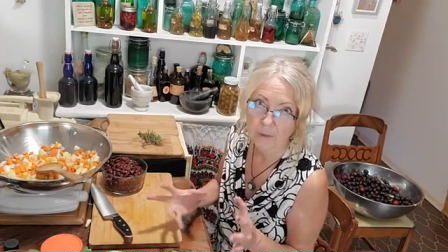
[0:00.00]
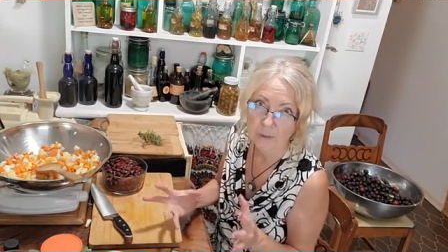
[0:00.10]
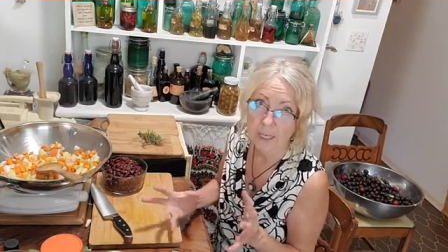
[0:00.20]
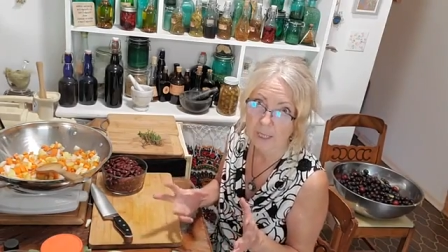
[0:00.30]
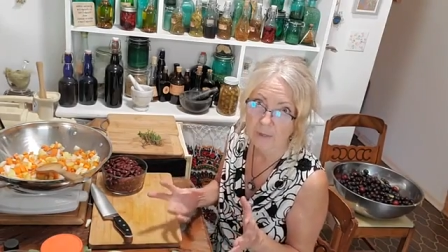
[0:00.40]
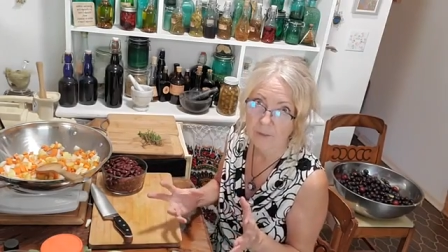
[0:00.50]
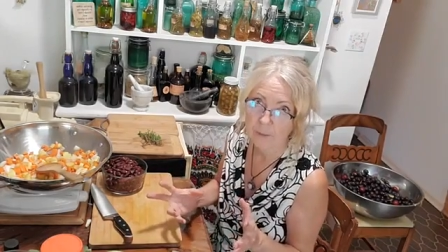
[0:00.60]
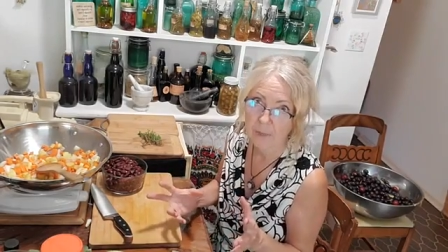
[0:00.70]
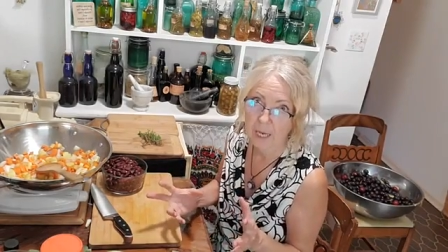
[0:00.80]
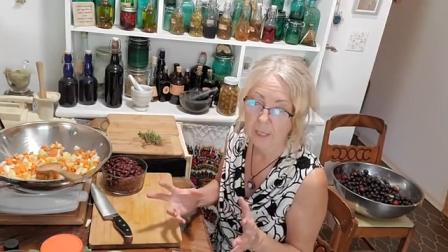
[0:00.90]
negative
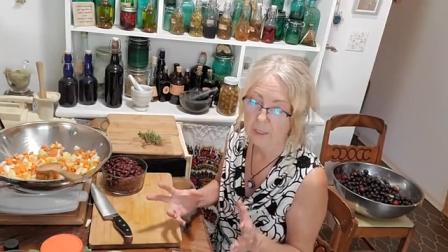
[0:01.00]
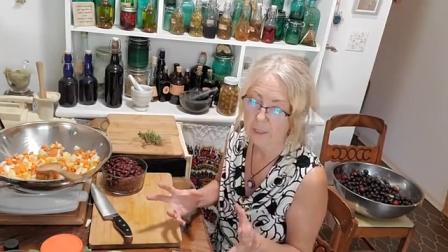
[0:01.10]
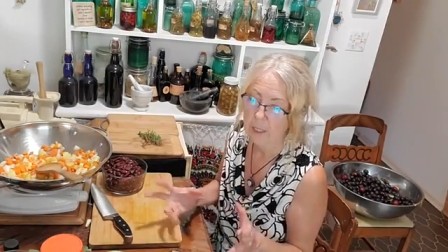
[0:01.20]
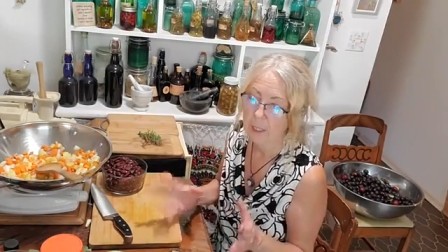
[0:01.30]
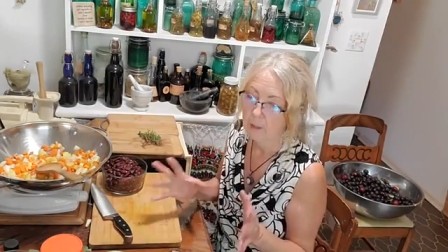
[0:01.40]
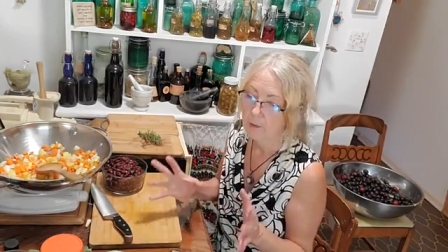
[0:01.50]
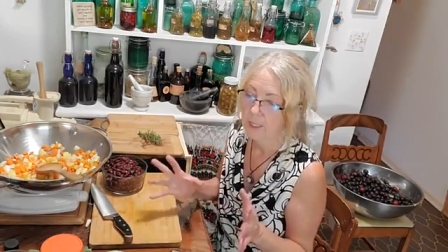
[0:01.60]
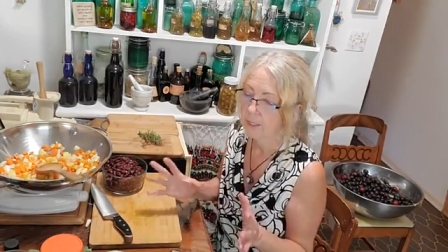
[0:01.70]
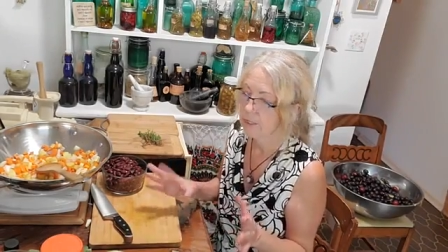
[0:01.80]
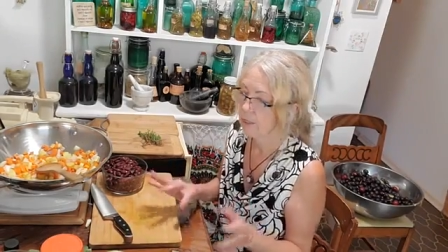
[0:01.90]
impact,
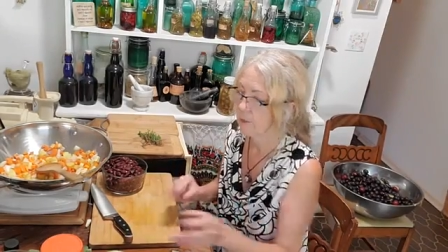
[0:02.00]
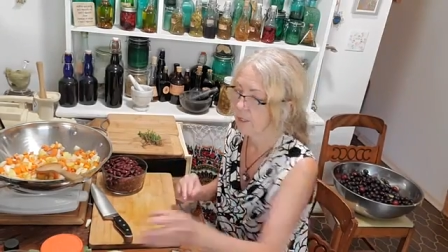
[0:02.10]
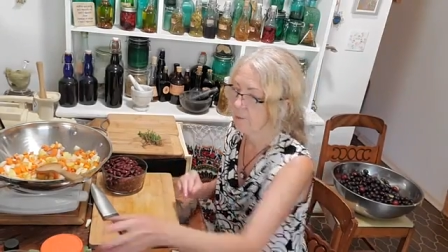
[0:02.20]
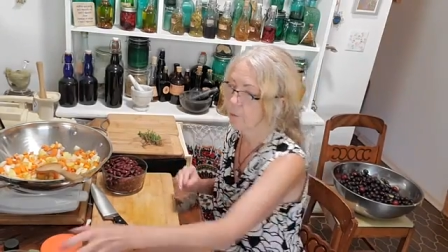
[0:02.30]
right? So if you're